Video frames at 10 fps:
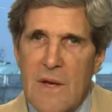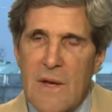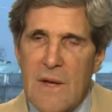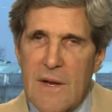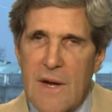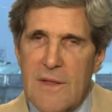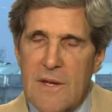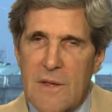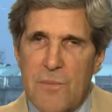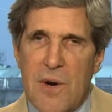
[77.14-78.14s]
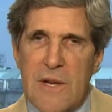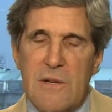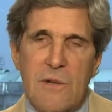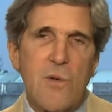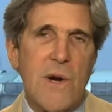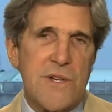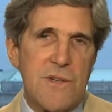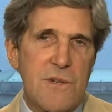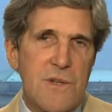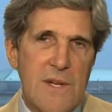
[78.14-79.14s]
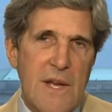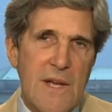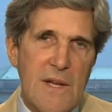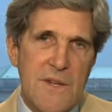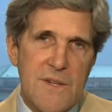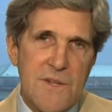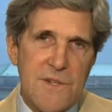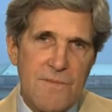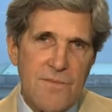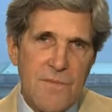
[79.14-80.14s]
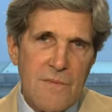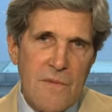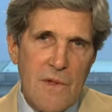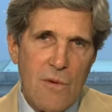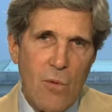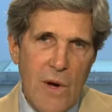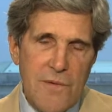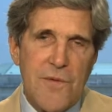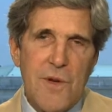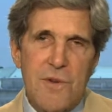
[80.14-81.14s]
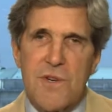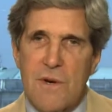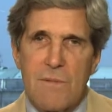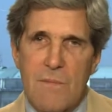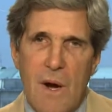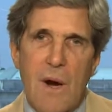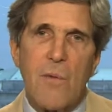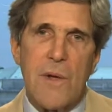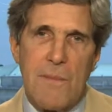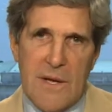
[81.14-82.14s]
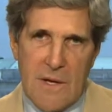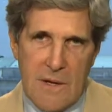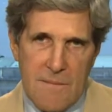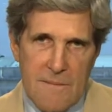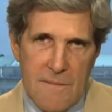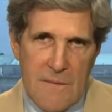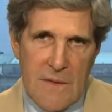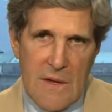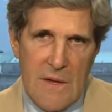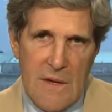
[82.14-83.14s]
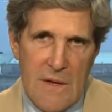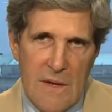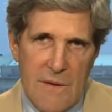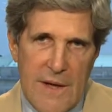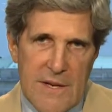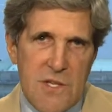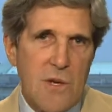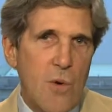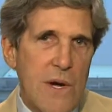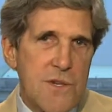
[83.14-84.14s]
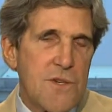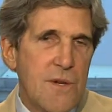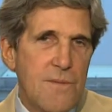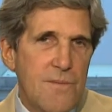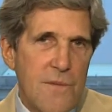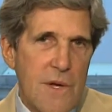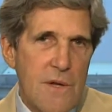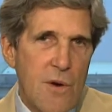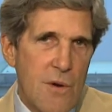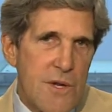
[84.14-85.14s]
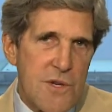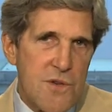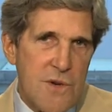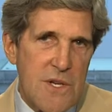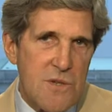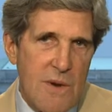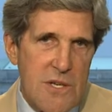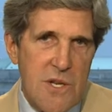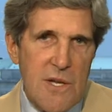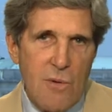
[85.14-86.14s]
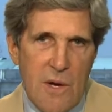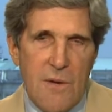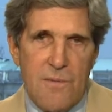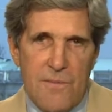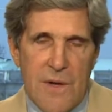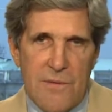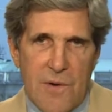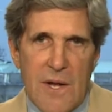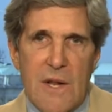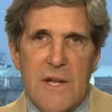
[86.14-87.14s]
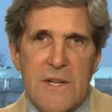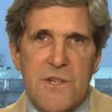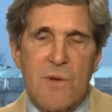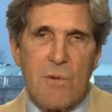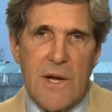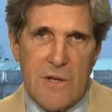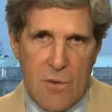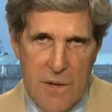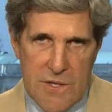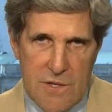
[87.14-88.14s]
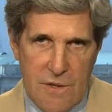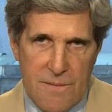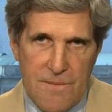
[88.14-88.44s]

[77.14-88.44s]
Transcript: And I think the pregnant question today is, what future are we making? That's the question that your industry is wrestling with, and frankly, it's the right question.